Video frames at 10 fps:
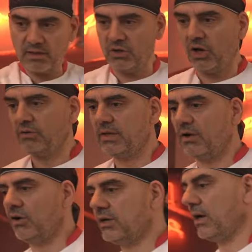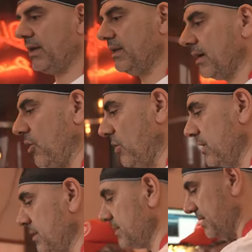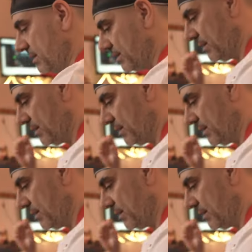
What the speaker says: you know, in the corners.